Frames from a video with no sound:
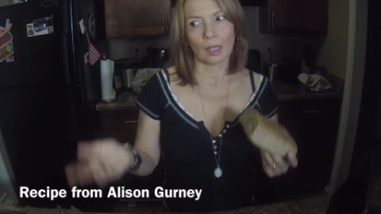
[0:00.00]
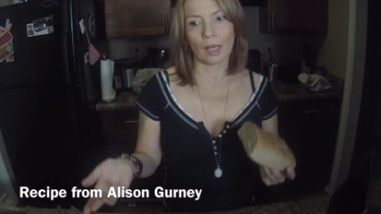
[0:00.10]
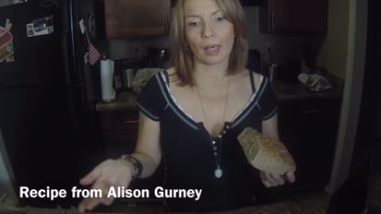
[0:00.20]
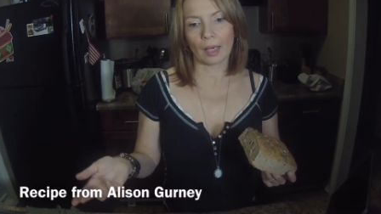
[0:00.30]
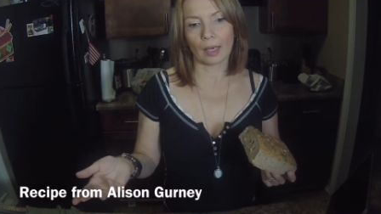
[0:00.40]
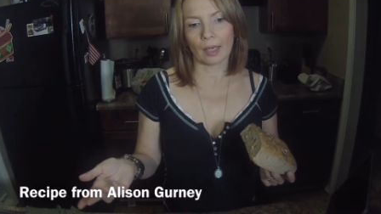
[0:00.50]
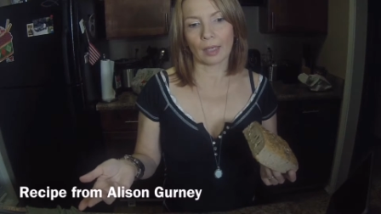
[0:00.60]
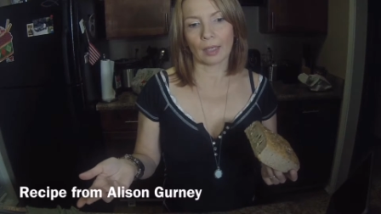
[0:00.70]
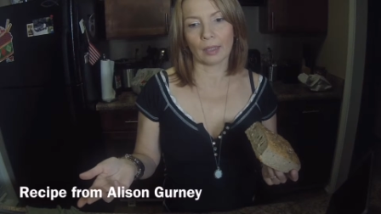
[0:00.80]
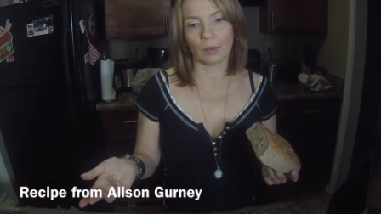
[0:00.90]

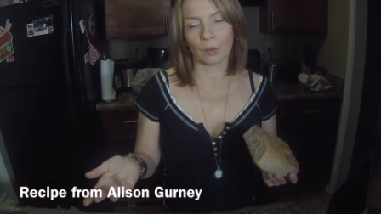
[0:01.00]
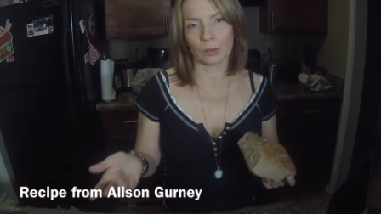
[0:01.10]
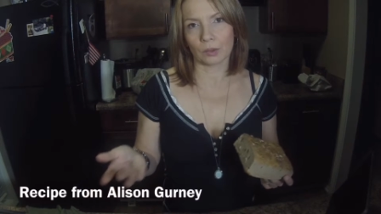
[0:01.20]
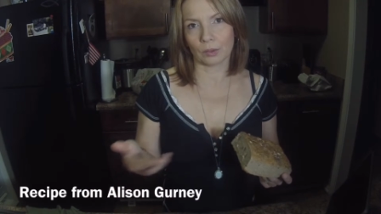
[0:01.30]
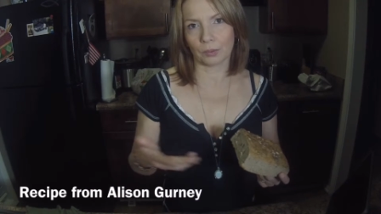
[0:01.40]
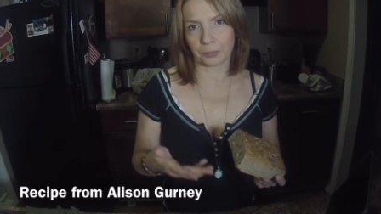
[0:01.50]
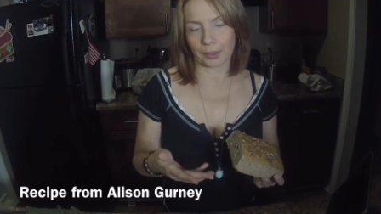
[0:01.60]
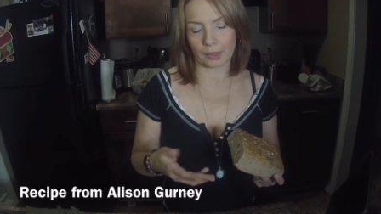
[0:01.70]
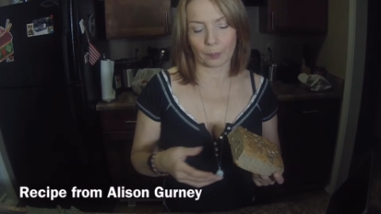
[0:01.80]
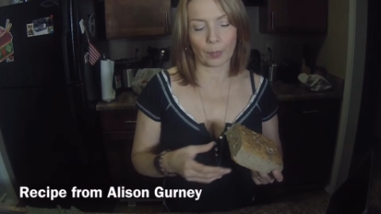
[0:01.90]
and also the
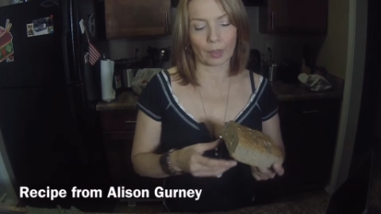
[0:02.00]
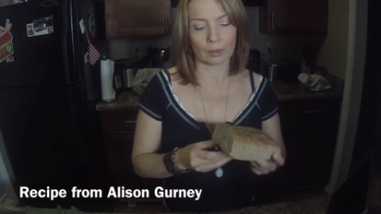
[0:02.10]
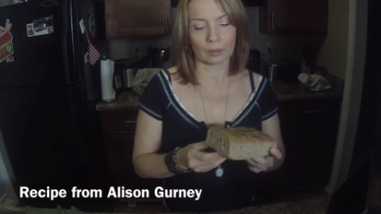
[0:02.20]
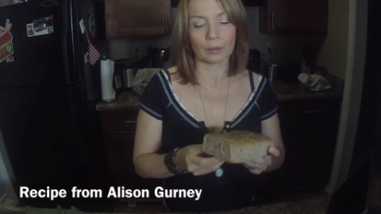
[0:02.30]
recipe.